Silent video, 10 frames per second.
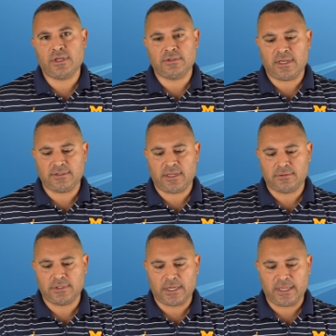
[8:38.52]

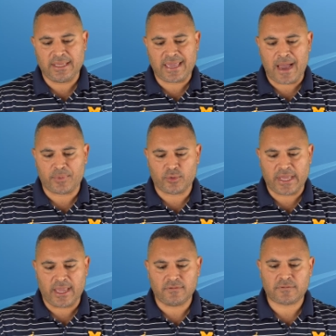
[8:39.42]
in capital
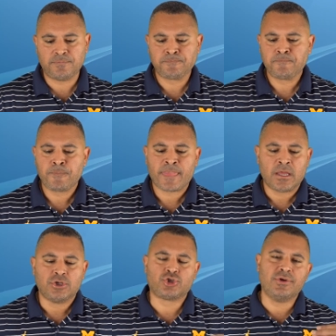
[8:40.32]
gains.
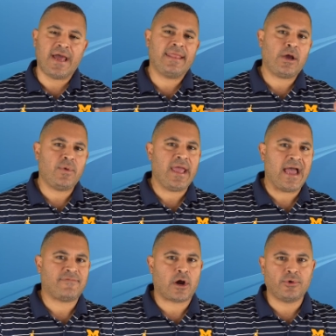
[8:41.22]
So now that we
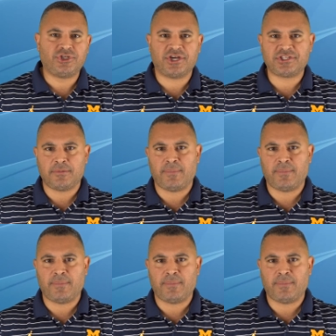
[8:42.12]
have our adjusted